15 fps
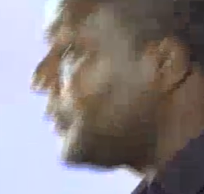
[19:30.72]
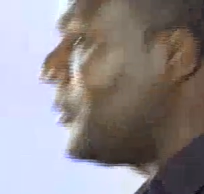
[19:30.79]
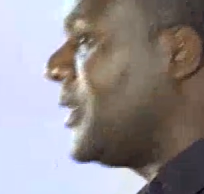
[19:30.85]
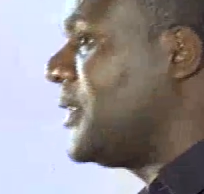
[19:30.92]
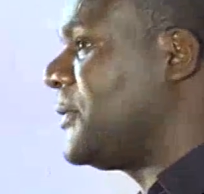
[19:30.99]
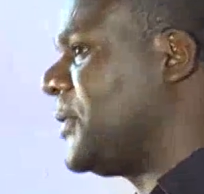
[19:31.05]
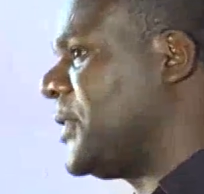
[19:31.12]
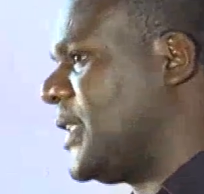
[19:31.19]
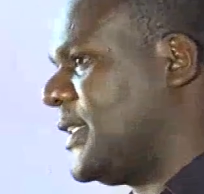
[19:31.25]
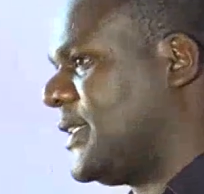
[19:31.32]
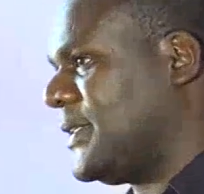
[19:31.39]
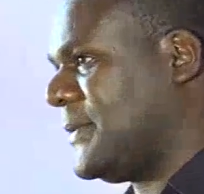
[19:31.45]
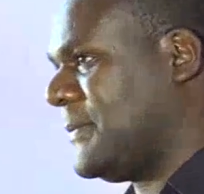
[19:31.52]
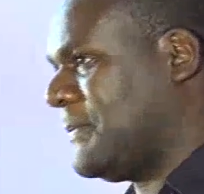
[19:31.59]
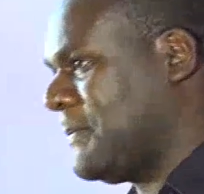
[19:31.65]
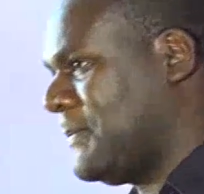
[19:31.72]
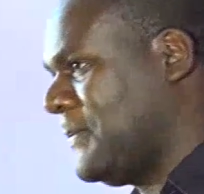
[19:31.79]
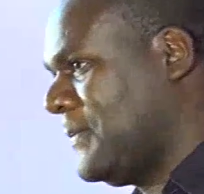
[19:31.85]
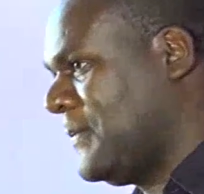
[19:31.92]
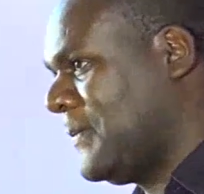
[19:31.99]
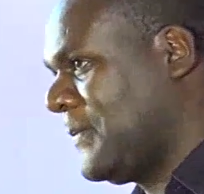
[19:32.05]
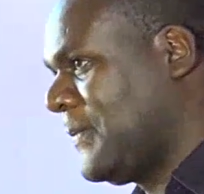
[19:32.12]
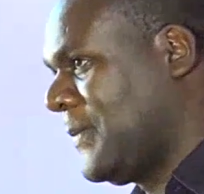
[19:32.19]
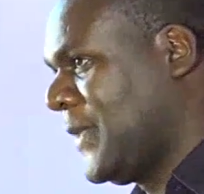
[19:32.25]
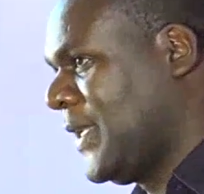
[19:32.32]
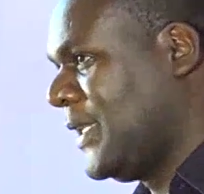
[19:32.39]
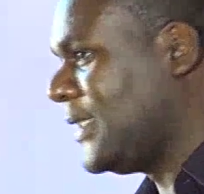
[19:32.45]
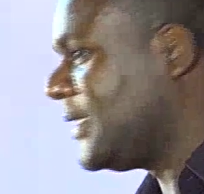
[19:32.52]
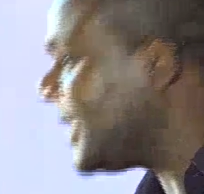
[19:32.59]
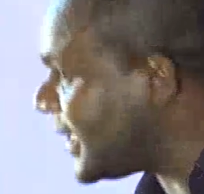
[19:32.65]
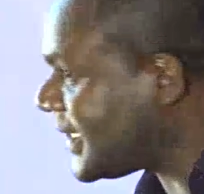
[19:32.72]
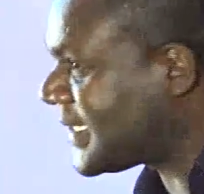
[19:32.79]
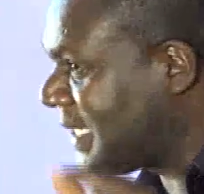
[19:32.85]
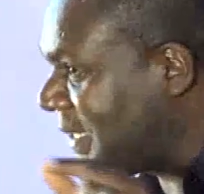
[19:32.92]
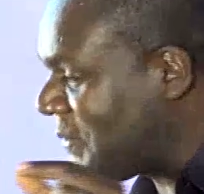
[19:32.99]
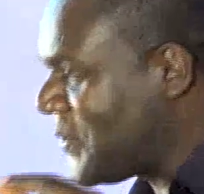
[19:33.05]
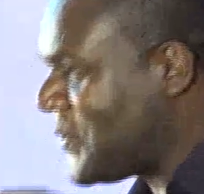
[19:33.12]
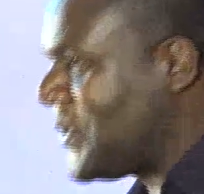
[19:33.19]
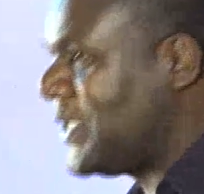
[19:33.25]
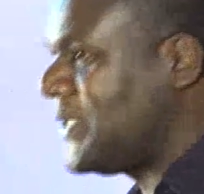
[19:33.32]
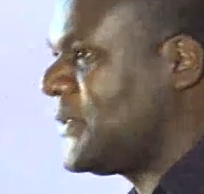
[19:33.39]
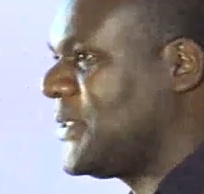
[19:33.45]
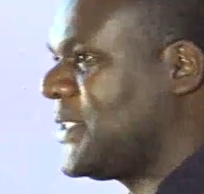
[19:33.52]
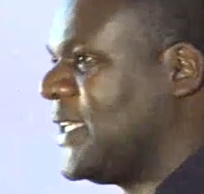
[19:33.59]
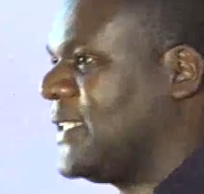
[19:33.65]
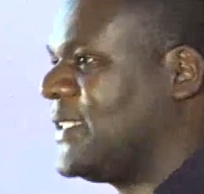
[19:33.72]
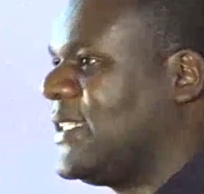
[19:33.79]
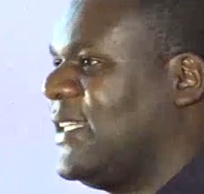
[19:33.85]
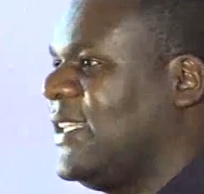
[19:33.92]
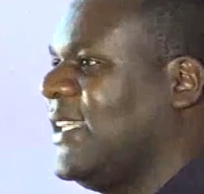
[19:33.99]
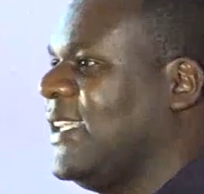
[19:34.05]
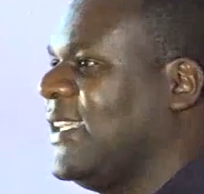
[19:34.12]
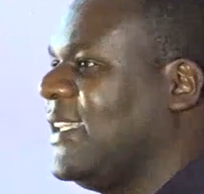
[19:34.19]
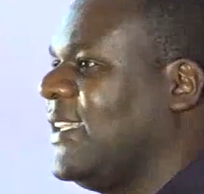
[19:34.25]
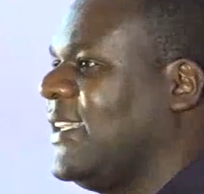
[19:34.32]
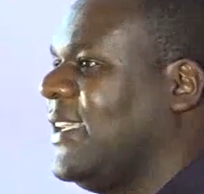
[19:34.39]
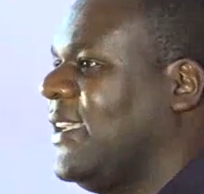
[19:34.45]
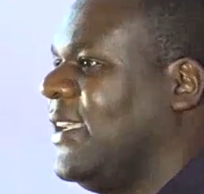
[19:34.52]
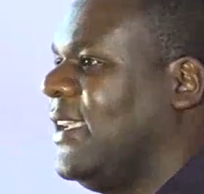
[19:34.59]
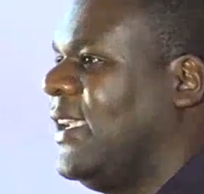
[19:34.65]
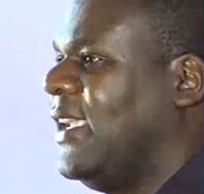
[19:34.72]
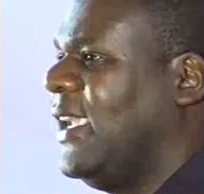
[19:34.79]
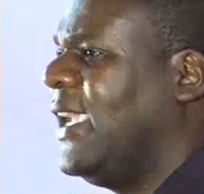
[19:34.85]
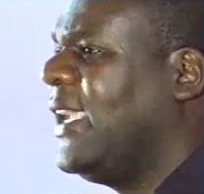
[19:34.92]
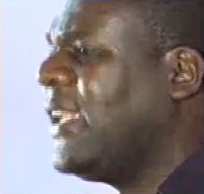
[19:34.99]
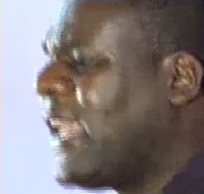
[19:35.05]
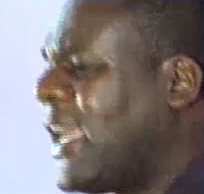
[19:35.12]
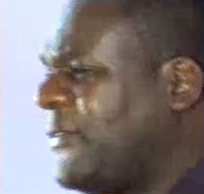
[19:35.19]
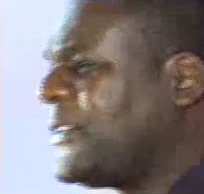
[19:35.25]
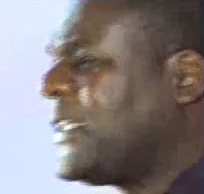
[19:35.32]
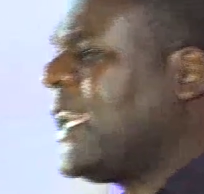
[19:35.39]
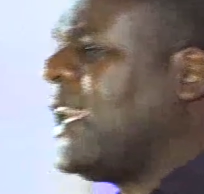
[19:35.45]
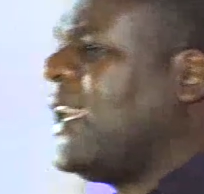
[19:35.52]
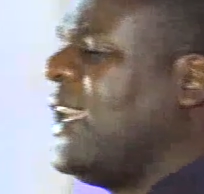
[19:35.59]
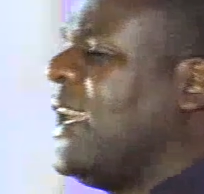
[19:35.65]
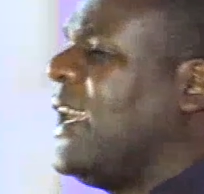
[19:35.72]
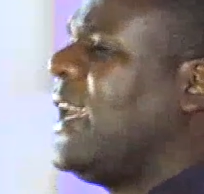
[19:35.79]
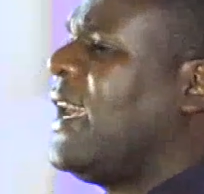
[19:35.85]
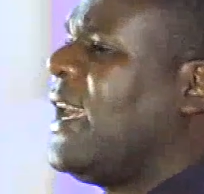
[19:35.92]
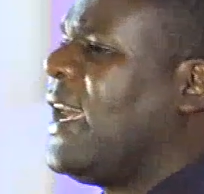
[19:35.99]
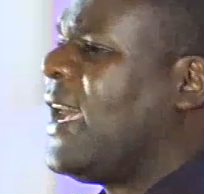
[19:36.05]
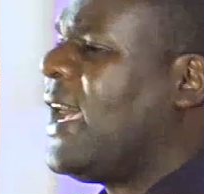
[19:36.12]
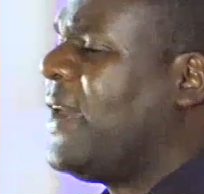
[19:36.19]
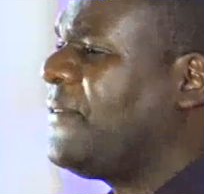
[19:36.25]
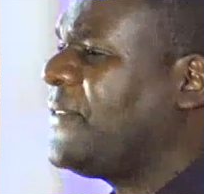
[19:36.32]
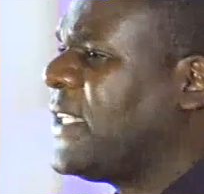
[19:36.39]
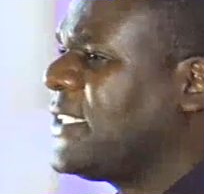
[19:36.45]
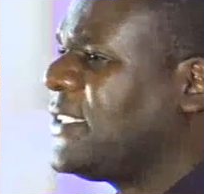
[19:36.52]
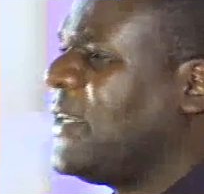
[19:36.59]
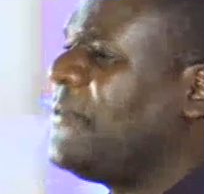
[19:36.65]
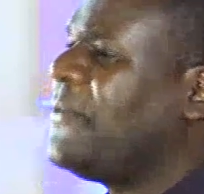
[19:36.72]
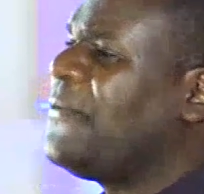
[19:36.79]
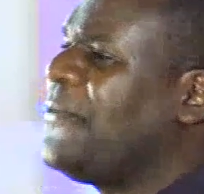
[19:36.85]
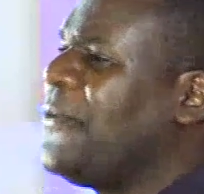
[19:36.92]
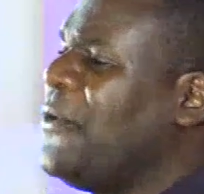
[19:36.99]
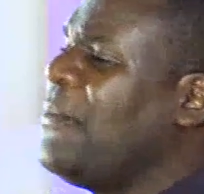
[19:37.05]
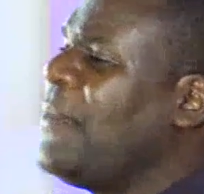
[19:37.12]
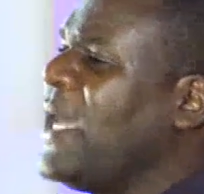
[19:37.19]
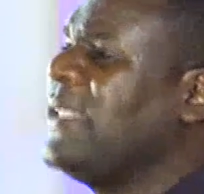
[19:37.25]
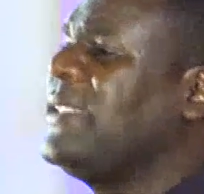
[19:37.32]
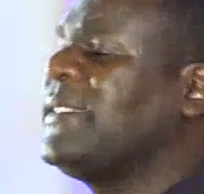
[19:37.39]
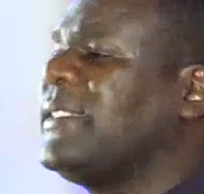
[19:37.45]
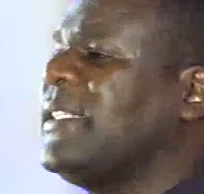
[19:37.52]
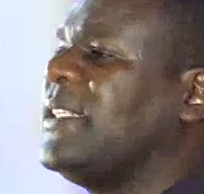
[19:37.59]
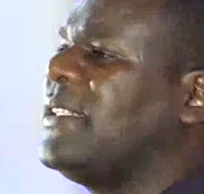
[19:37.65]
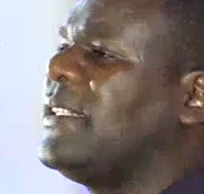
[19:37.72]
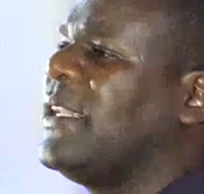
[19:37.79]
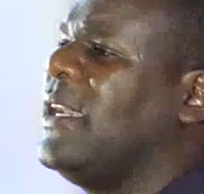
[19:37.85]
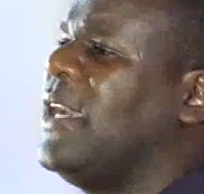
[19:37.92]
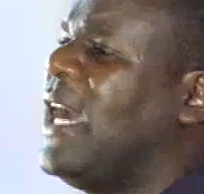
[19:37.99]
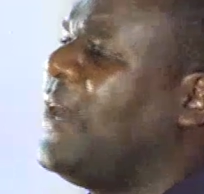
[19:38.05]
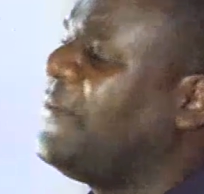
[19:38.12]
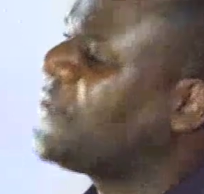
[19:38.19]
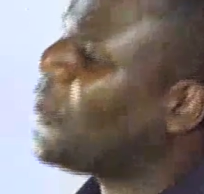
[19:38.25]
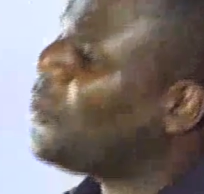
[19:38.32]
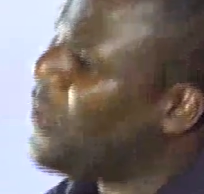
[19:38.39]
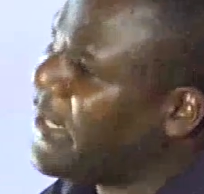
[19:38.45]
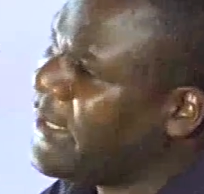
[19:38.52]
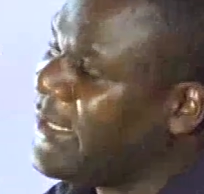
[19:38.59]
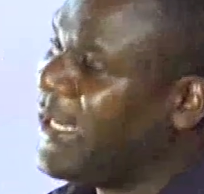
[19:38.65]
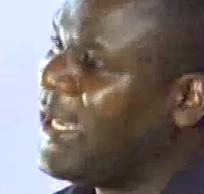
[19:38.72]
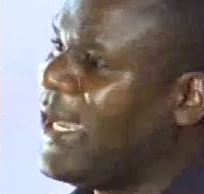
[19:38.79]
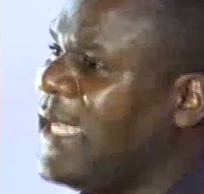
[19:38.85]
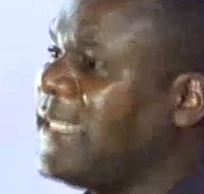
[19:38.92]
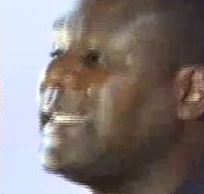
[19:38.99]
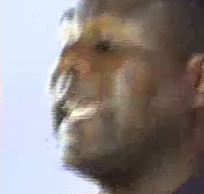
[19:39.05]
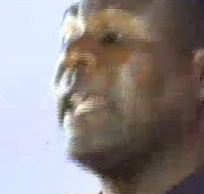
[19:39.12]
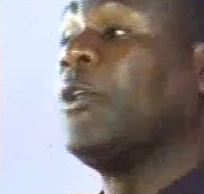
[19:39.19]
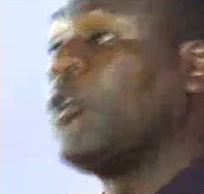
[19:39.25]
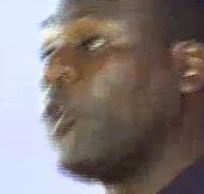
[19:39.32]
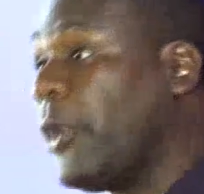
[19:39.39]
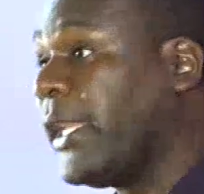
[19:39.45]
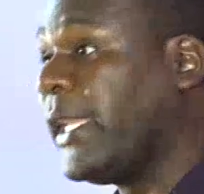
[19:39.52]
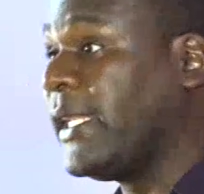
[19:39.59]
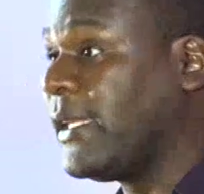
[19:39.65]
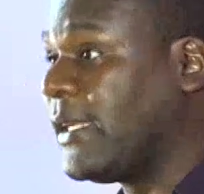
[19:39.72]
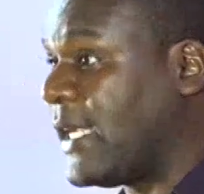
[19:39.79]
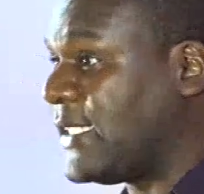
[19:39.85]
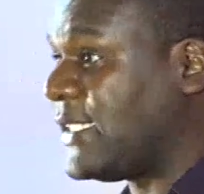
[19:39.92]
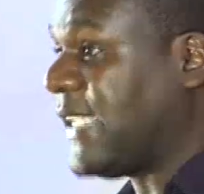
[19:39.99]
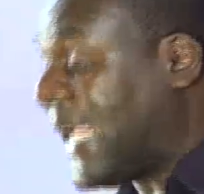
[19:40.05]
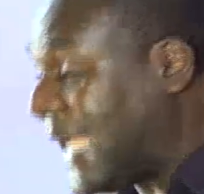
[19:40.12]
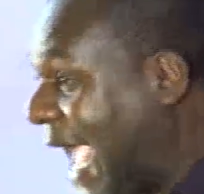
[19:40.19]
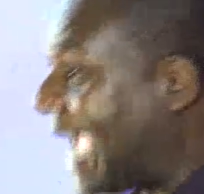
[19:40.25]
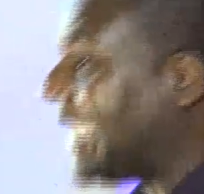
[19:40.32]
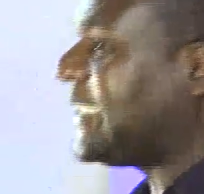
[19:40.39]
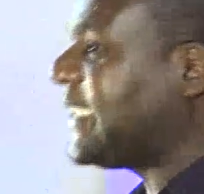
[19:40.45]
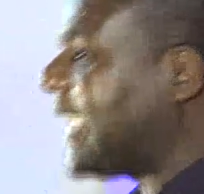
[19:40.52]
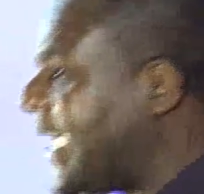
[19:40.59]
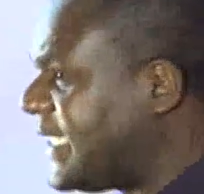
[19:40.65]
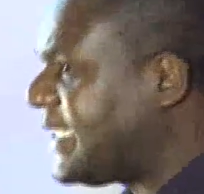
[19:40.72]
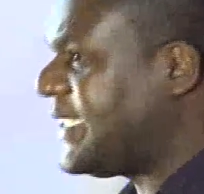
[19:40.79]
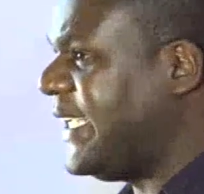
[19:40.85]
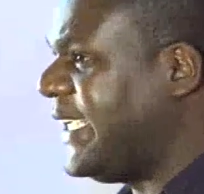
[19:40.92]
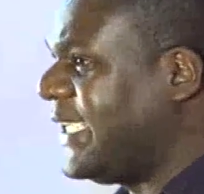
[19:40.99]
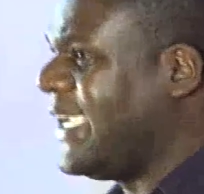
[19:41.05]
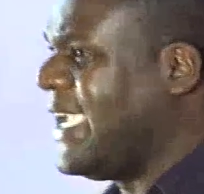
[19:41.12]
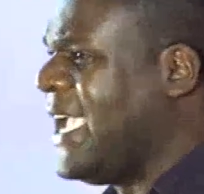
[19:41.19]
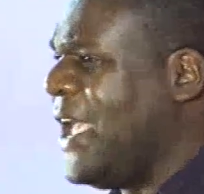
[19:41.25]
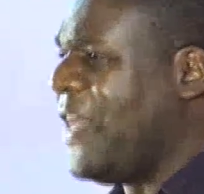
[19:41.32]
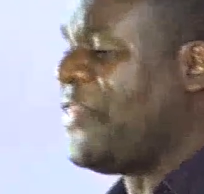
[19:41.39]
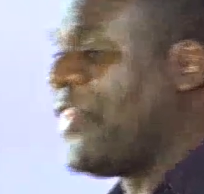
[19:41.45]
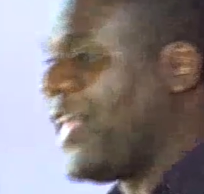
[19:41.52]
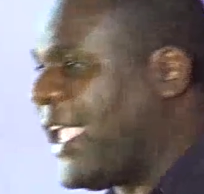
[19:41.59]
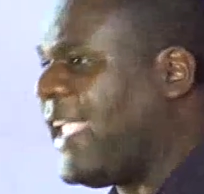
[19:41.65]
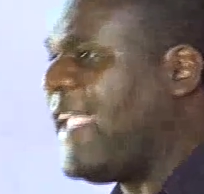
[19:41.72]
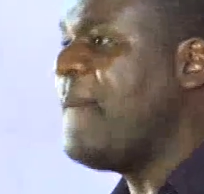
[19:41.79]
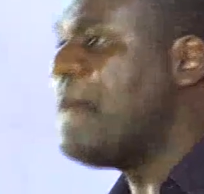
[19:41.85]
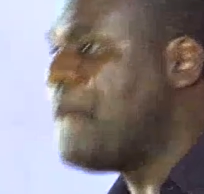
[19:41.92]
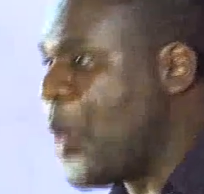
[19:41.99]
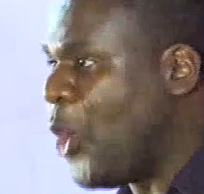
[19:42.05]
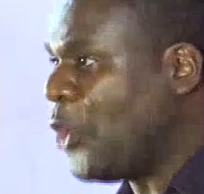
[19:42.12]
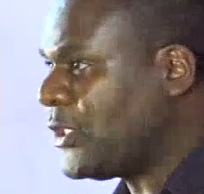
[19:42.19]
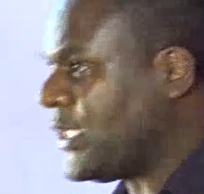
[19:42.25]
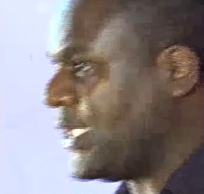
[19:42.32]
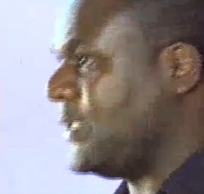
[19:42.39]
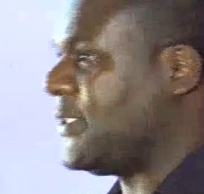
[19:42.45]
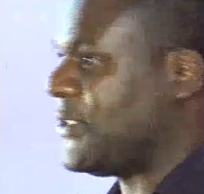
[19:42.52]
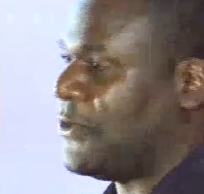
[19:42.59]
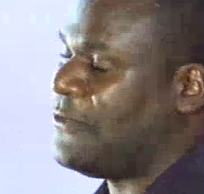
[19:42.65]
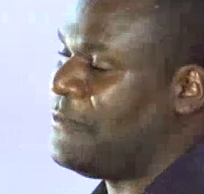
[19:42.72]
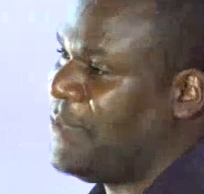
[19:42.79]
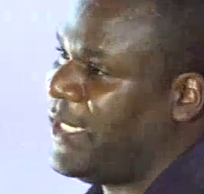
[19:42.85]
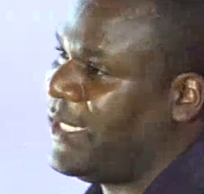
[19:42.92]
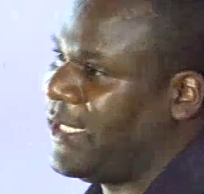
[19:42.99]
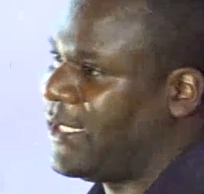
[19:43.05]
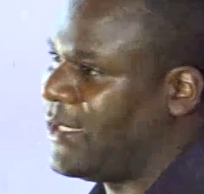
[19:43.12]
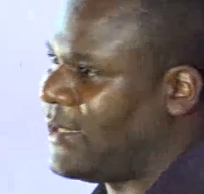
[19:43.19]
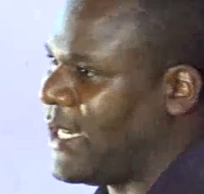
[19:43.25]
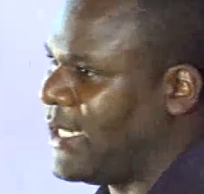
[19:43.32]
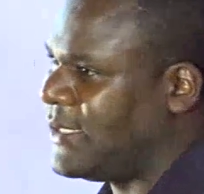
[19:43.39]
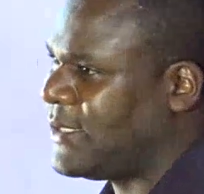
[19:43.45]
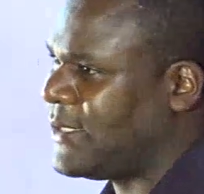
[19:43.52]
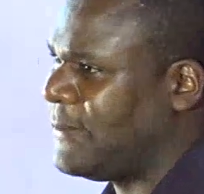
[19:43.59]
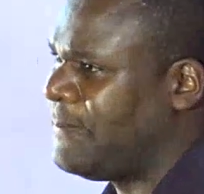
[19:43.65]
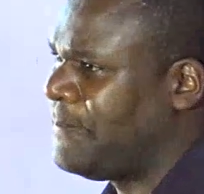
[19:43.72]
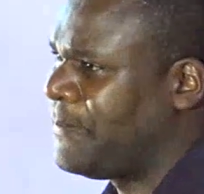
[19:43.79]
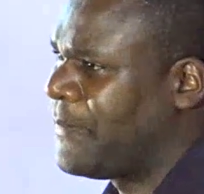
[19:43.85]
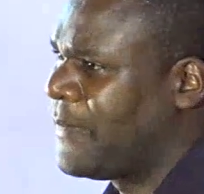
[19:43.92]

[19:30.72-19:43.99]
keep going to church. Just keep going to church. And after some few months and after 1 year, I started growing in Christ. Then I started seeing the importance of being in Christ.